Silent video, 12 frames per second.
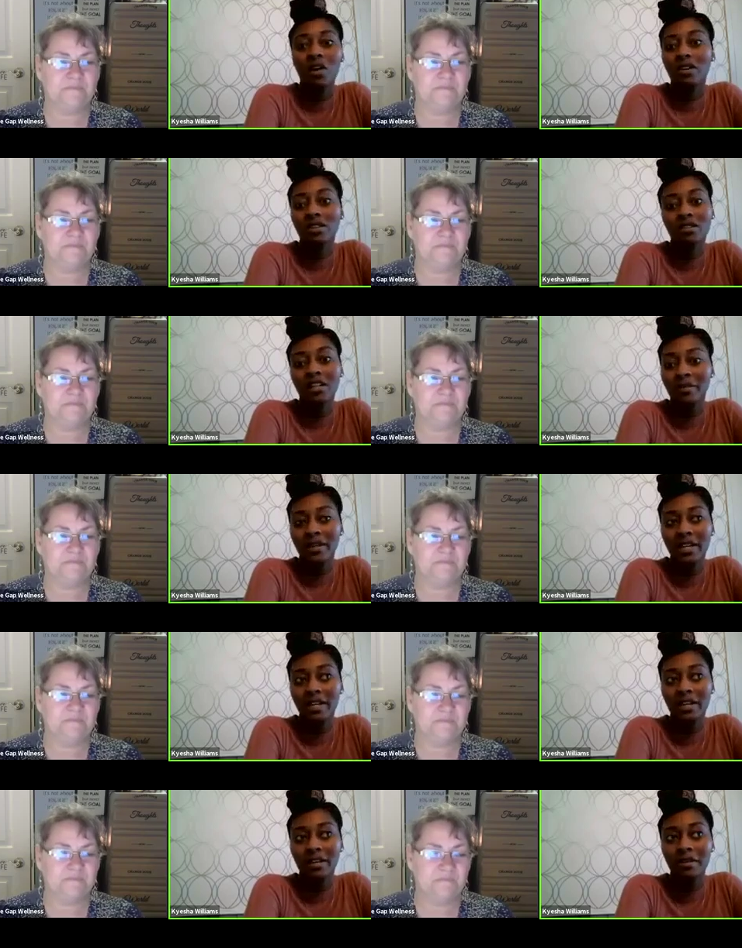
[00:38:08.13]
Speaker 1: world is going to
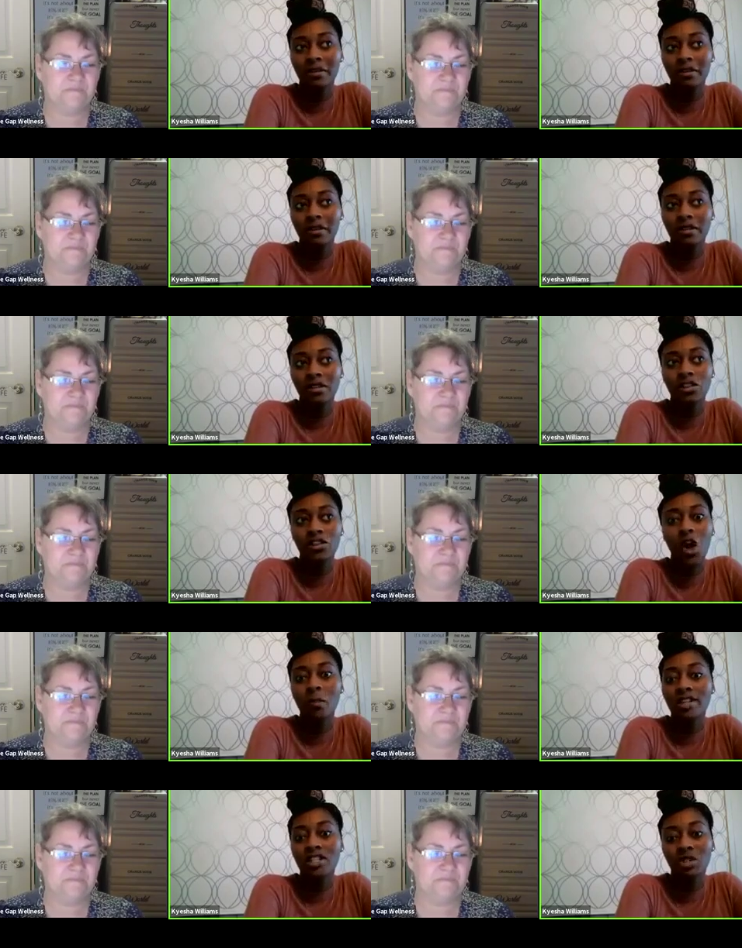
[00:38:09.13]
be
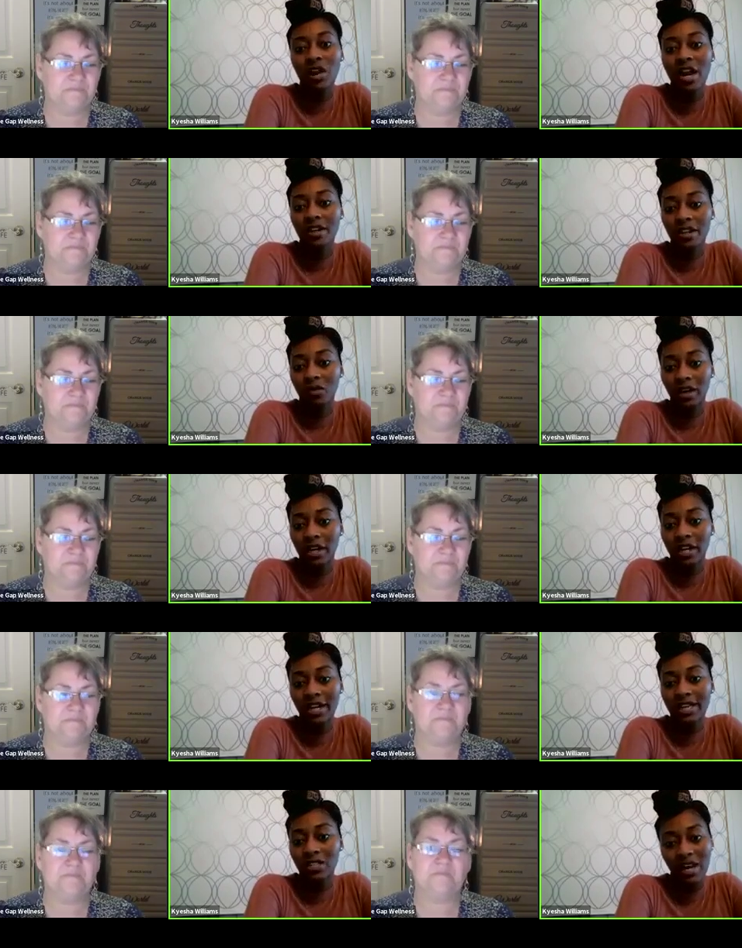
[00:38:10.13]
so much greater than what
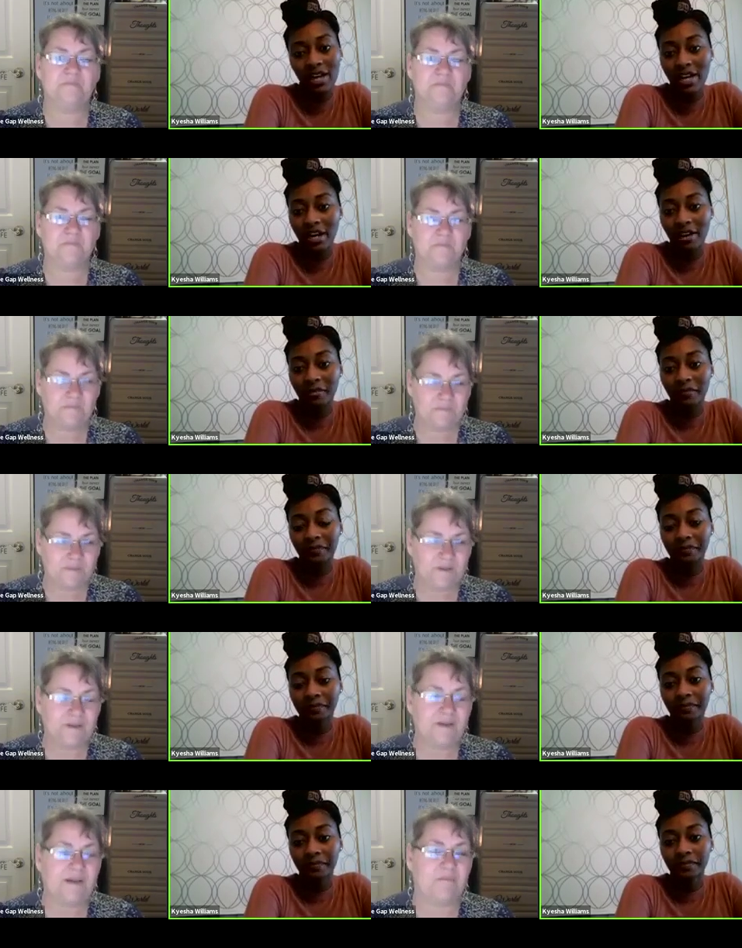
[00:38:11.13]
it is right now
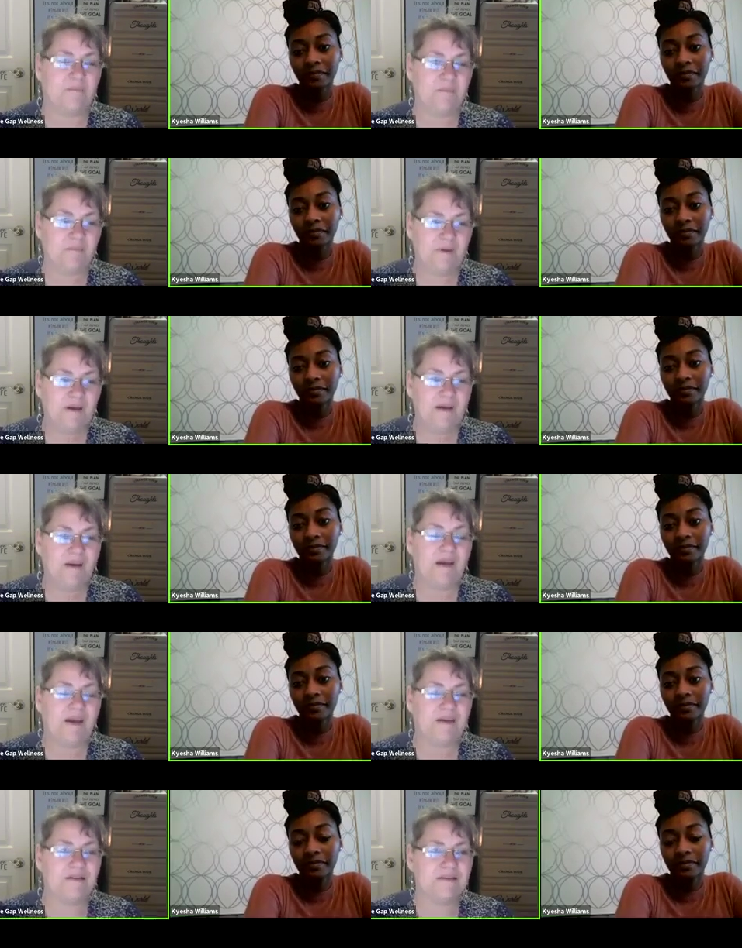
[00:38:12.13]

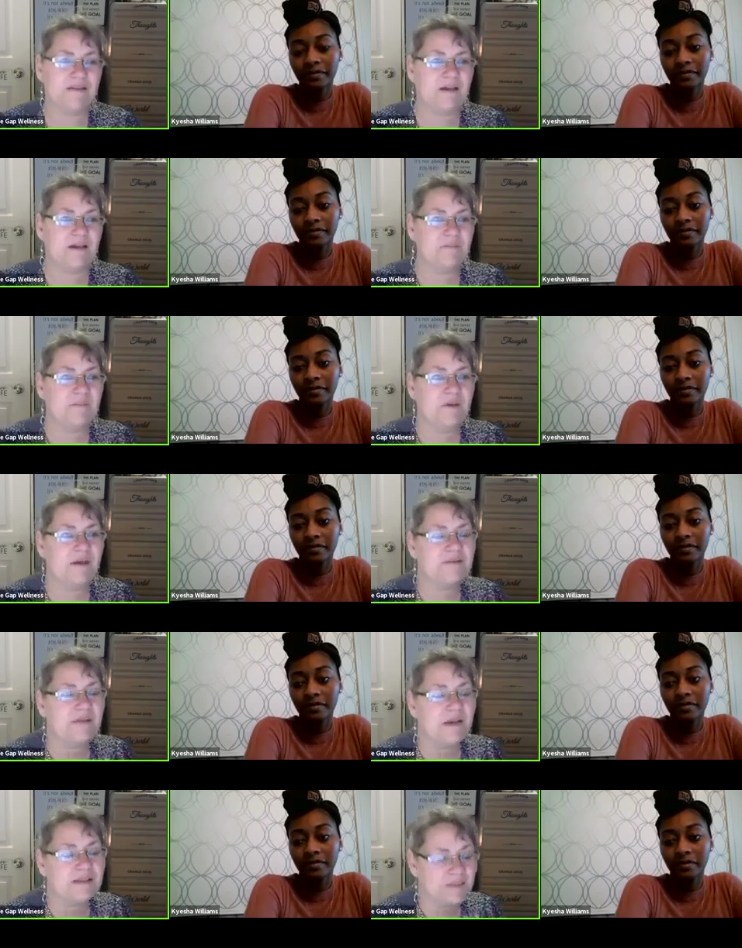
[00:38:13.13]
and um,
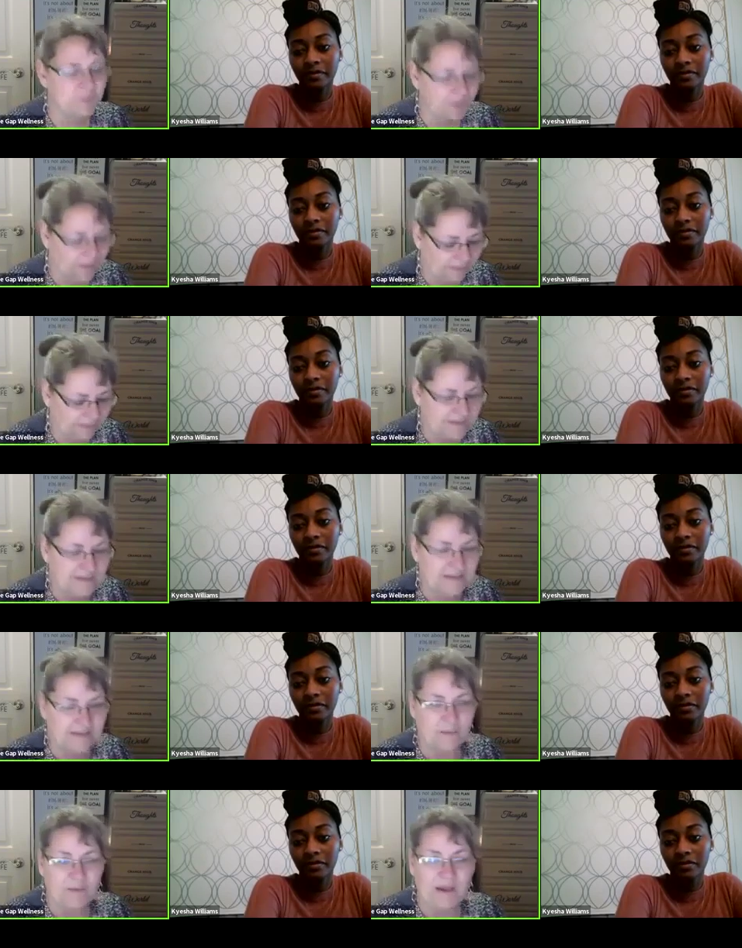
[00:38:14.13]
and
Speaker 2: that's one of the things
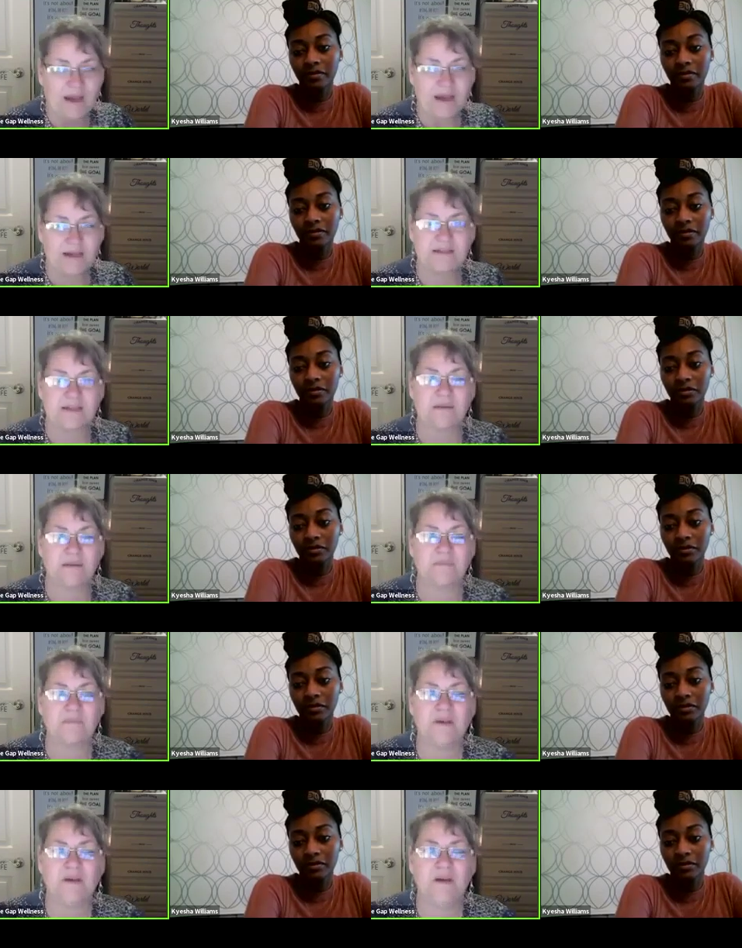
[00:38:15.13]
is that we had
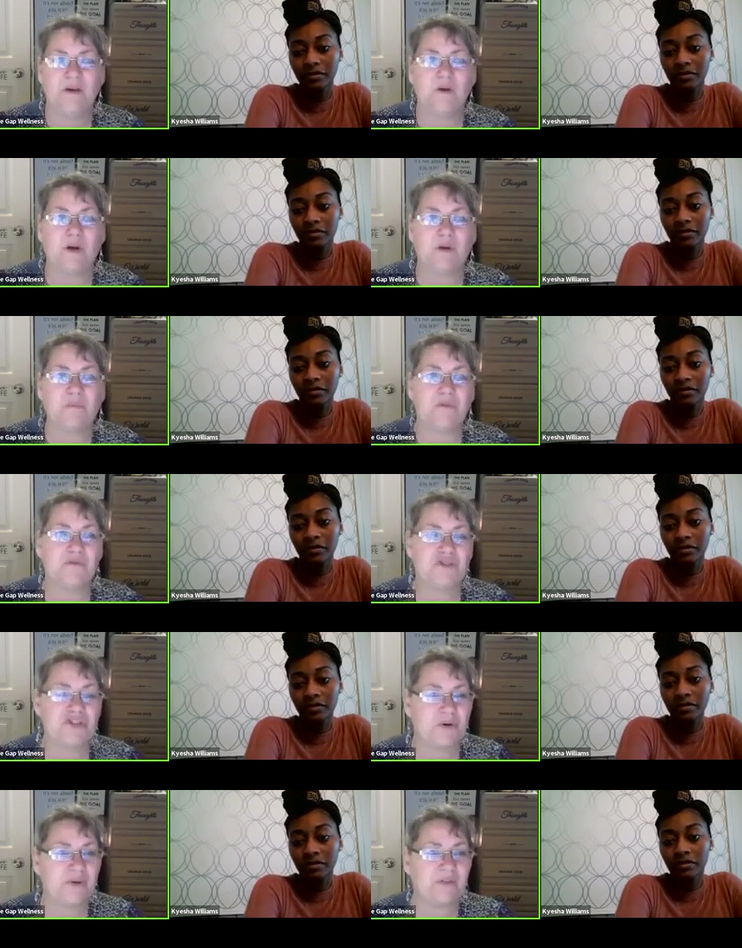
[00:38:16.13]
um,
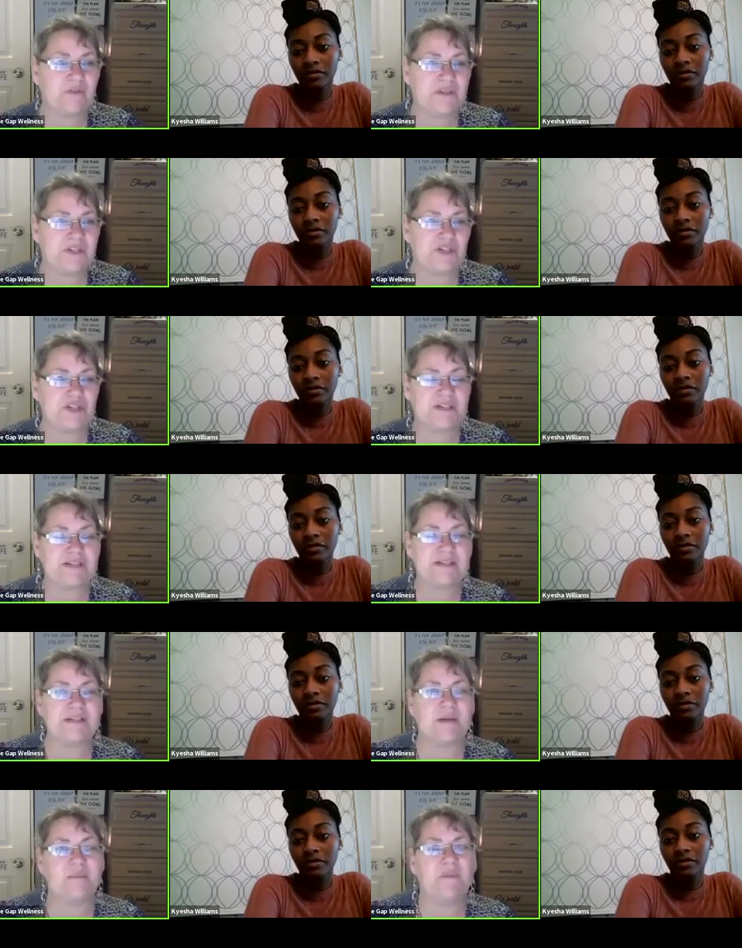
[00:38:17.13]
grandmothers sharing their teachings
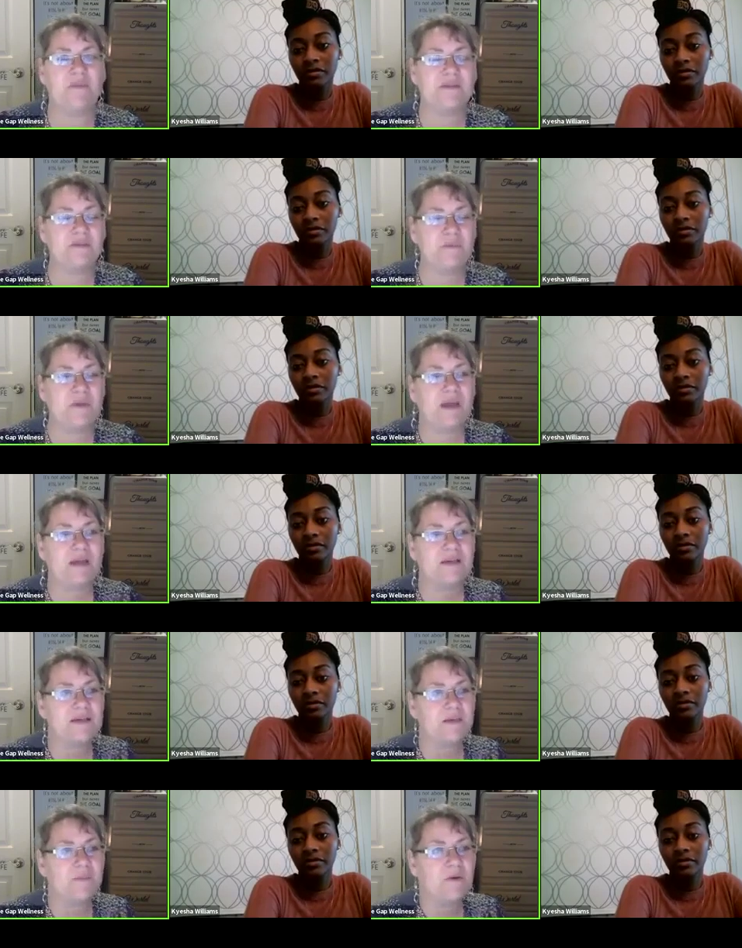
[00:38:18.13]
this um, this
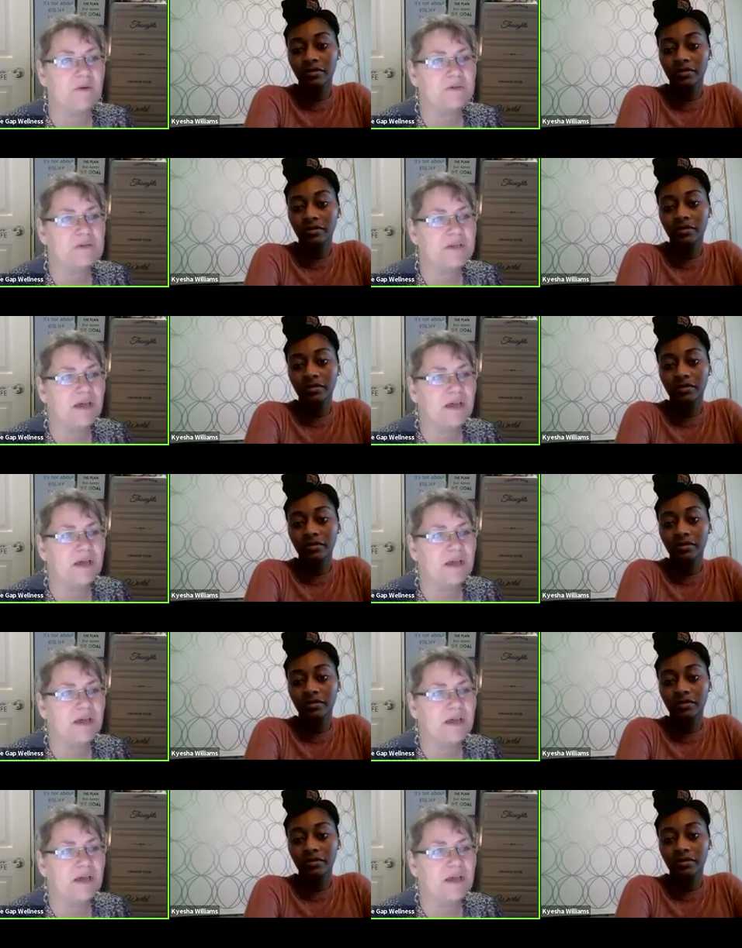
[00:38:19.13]
weekend about